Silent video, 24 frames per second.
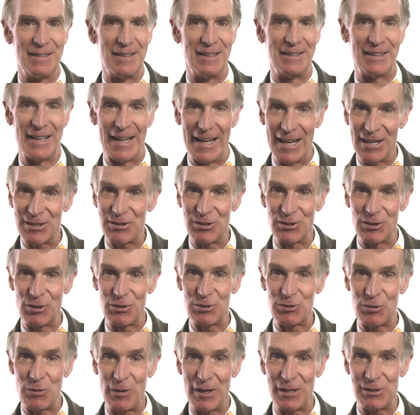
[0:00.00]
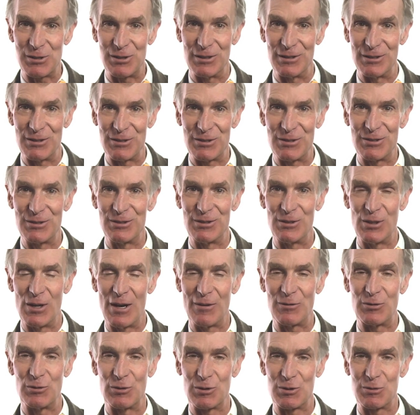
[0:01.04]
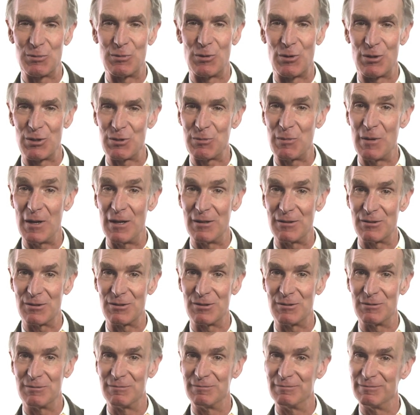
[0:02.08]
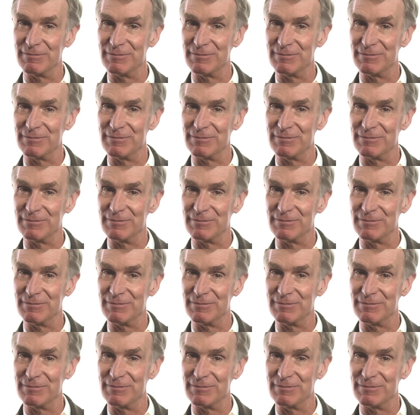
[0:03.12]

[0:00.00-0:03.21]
And to answer those questions, you have to explore space.